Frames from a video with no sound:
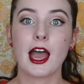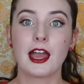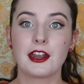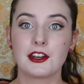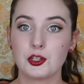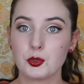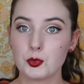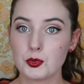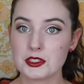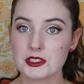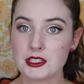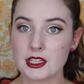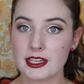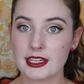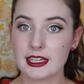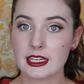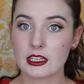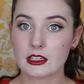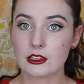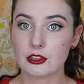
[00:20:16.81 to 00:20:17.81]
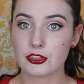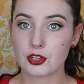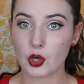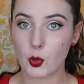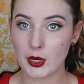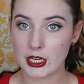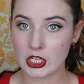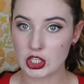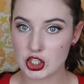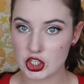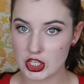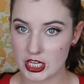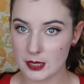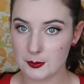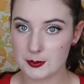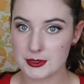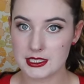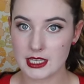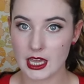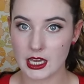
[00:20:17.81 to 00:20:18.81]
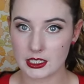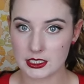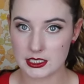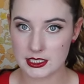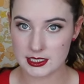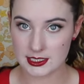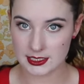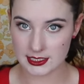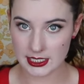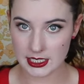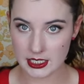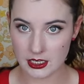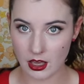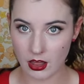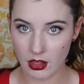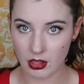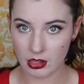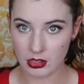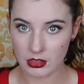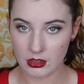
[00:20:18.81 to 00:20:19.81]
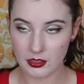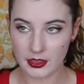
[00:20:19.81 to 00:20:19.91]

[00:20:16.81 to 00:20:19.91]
And it was like throwing chips at a seagull.